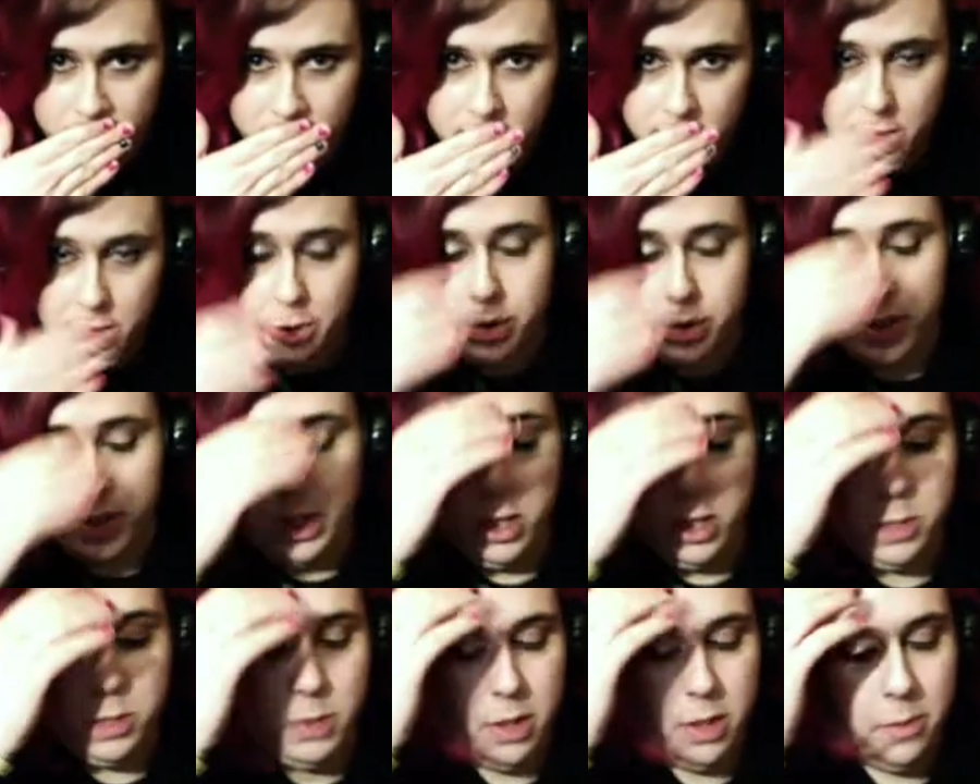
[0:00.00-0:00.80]
oh,
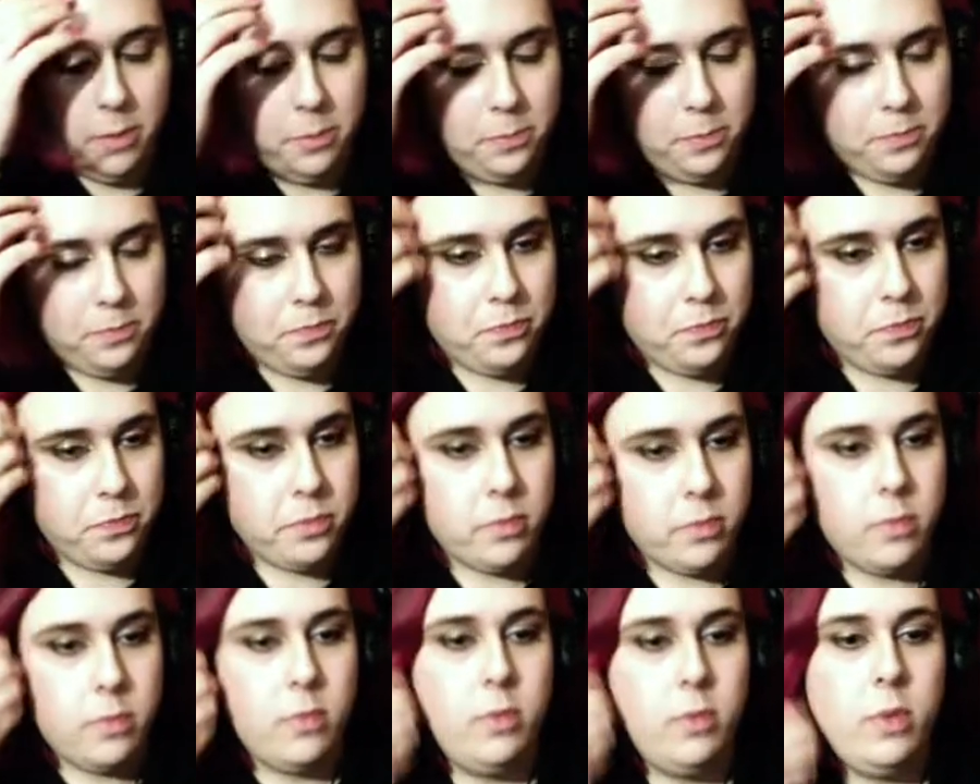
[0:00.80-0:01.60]
excuse me.
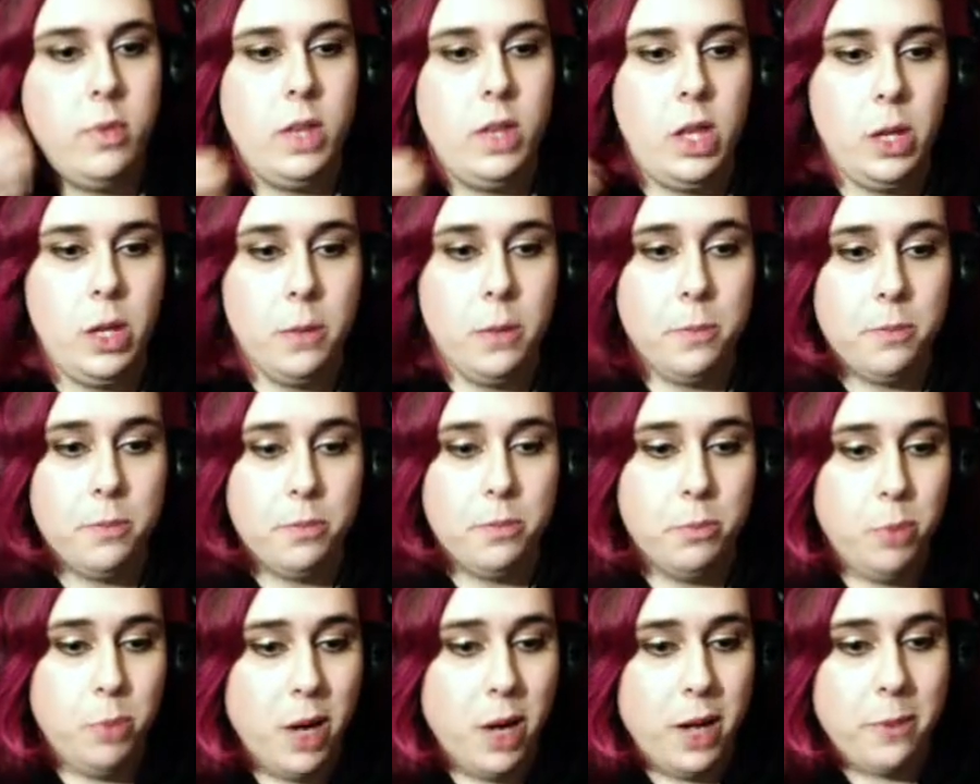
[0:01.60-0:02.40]

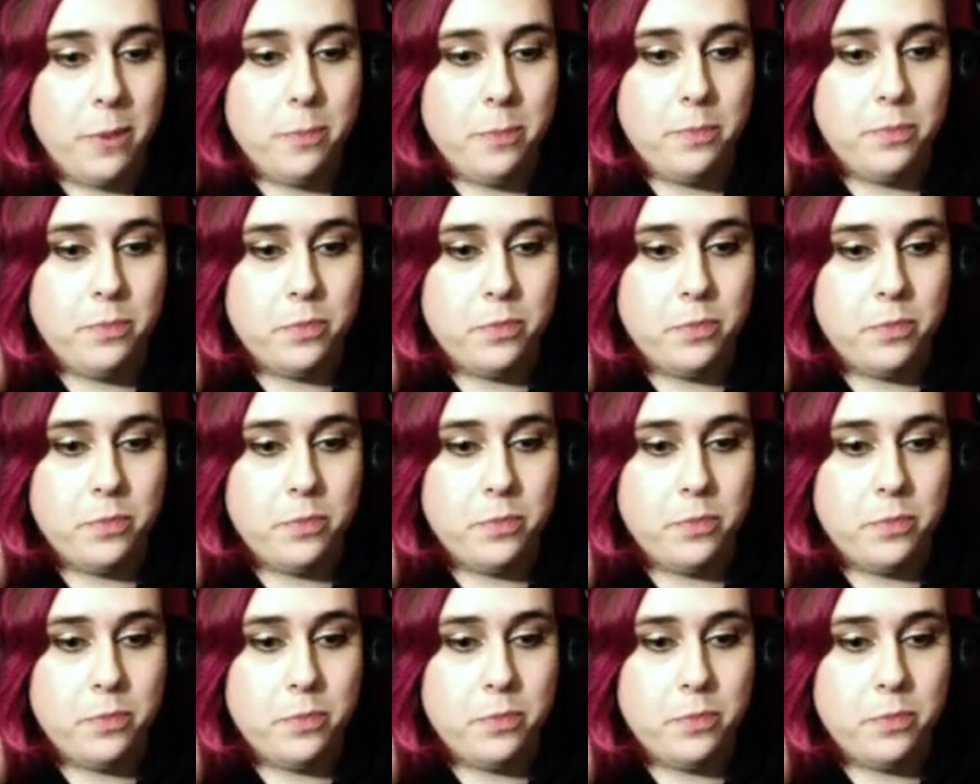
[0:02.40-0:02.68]
But